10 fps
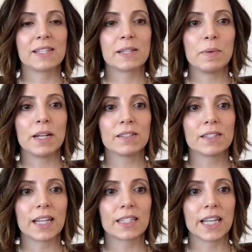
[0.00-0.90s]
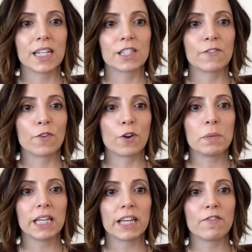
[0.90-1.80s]
And someone else is asking, does the
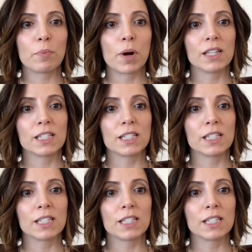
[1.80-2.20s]
formula give